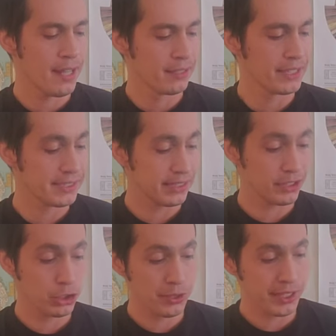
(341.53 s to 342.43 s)
Let's see, the
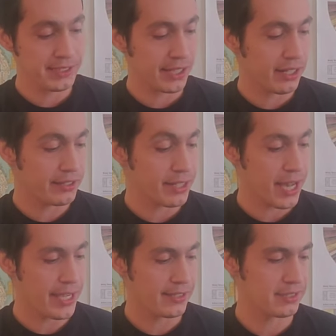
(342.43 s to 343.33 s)
two things that are at the
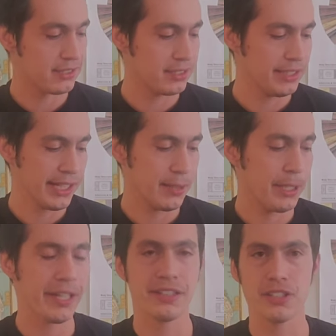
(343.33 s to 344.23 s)
highest, the
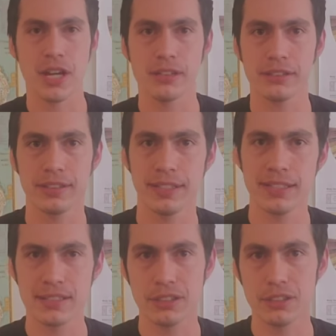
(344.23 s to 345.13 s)
caramel and the chocolate, and
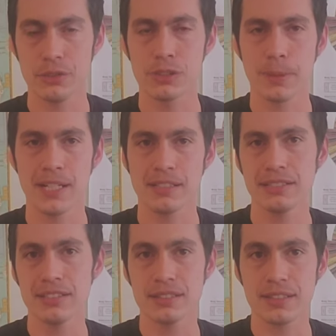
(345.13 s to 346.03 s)
that's not too surprising.
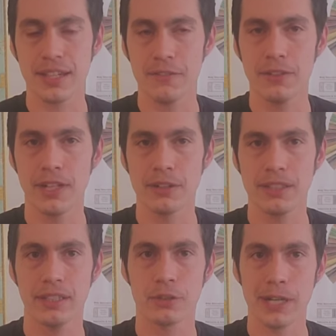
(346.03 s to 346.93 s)
This is a
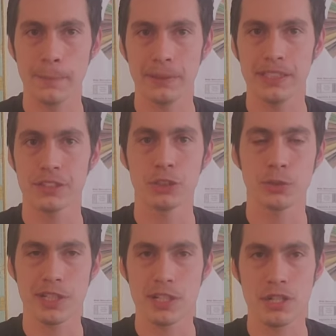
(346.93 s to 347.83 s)
very crowd pleaser,
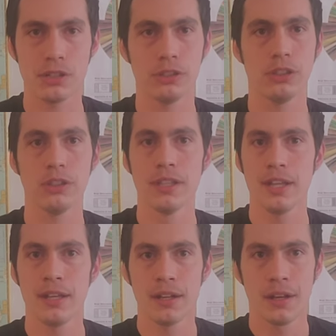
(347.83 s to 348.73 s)
traditional
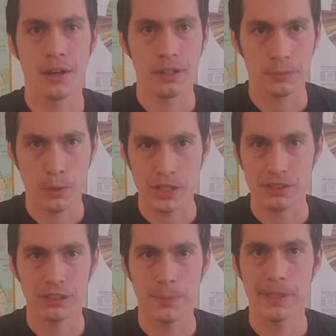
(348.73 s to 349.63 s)
washed
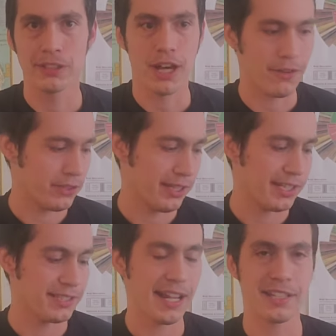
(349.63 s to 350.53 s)
Colombian coffee,
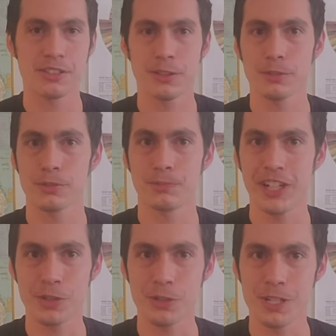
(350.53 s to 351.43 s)
as it has those
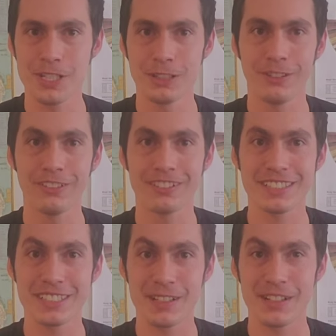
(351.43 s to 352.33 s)
very traditional
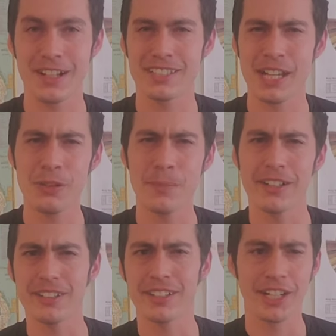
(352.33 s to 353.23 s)
South
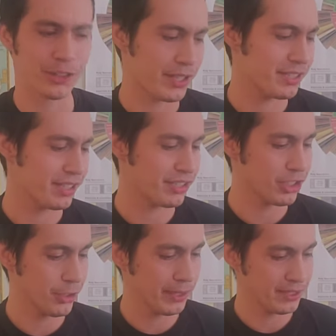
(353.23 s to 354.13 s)
American characteristics
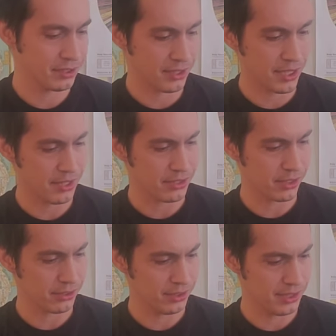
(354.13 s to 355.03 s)
to it. The
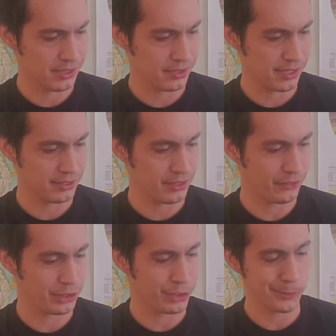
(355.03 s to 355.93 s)
saltiness at a level
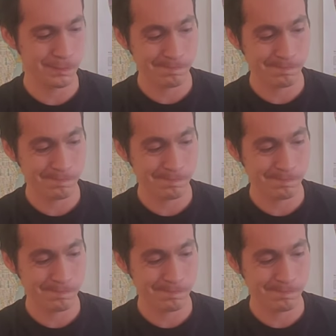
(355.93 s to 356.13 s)
2.